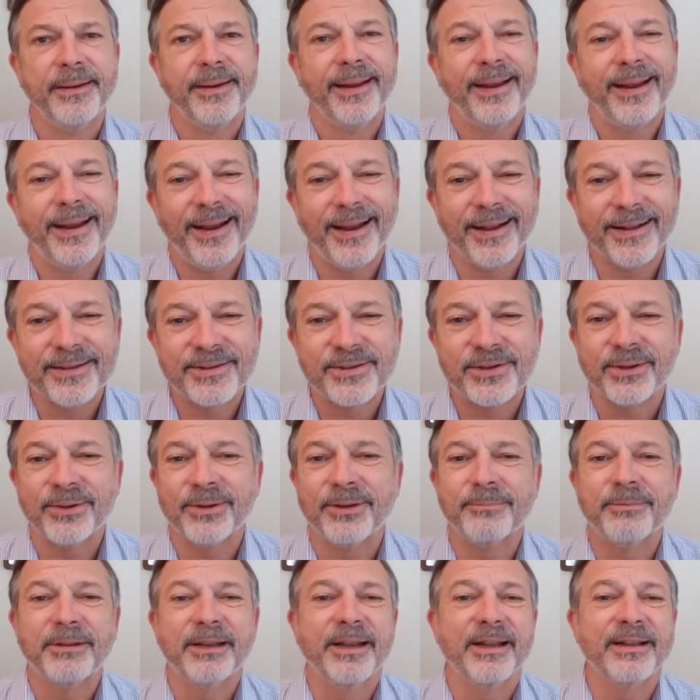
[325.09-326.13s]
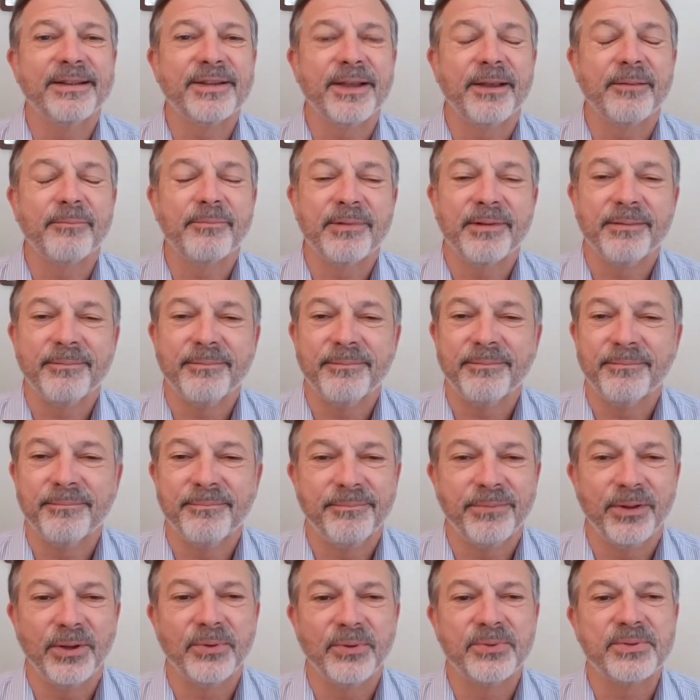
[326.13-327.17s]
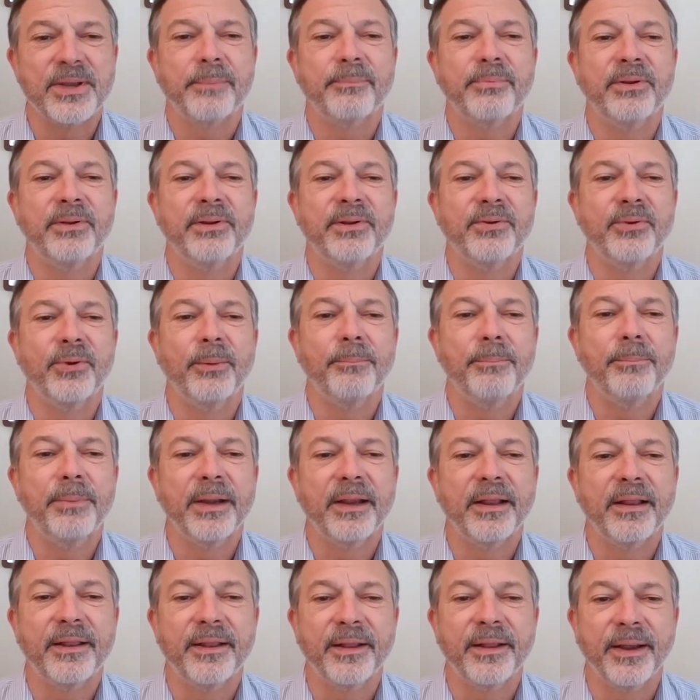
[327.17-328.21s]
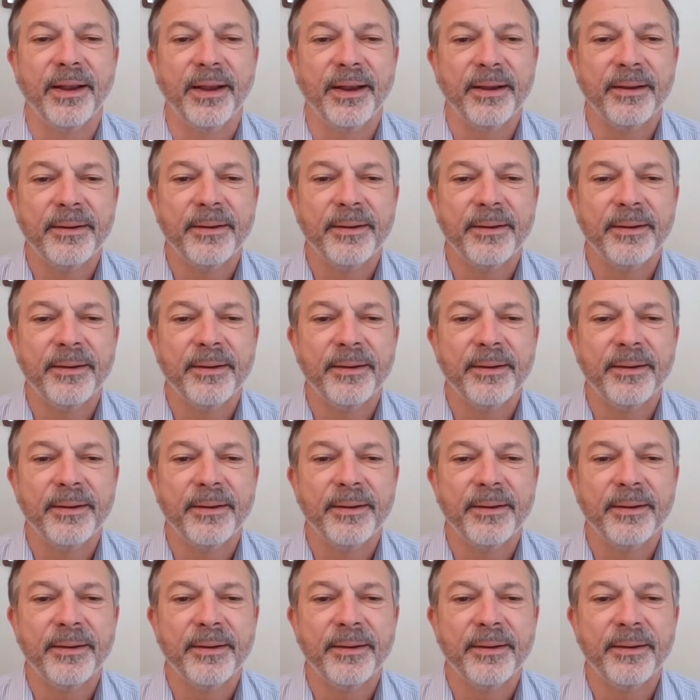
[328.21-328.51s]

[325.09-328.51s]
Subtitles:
And so it gets up, blows up into a big thing.